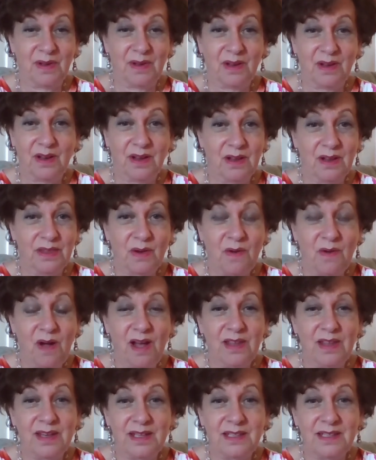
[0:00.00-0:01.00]
the
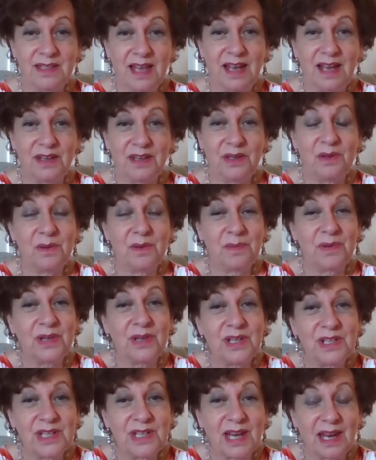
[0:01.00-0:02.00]
qualities that you
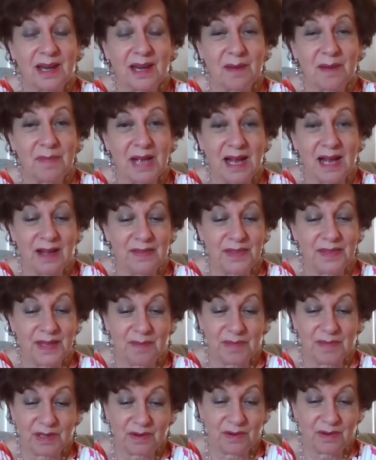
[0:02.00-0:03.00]
appreciate about them,
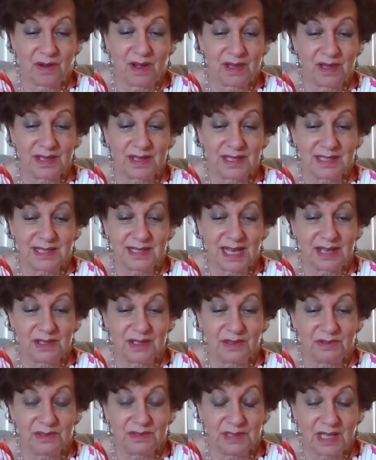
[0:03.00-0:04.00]
the qualities that
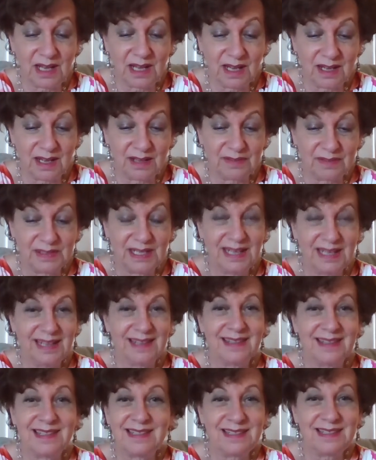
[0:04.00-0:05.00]
you love.
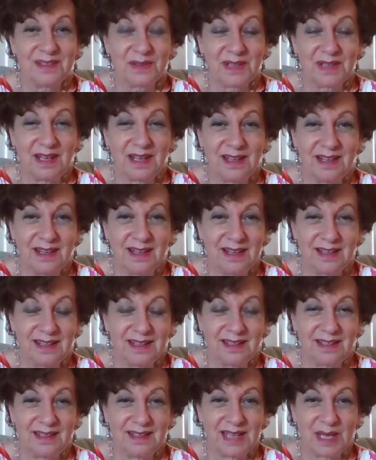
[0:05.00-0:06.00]
This is
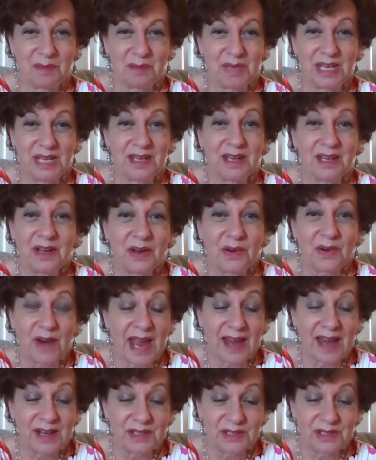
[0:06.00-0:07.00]
like making a
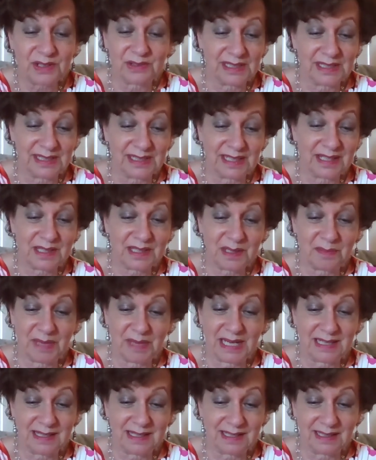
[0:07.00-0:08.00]
gratitude list,
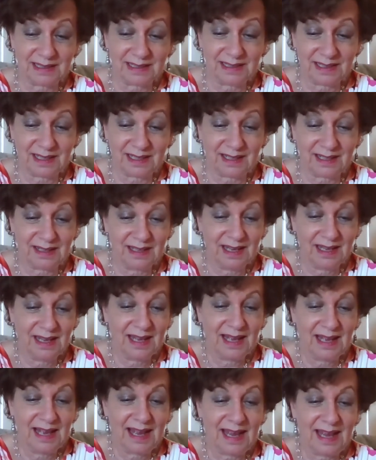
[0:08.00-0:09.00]
basically.
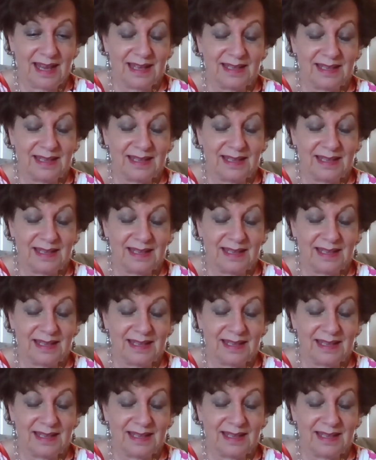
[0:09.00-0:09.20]
And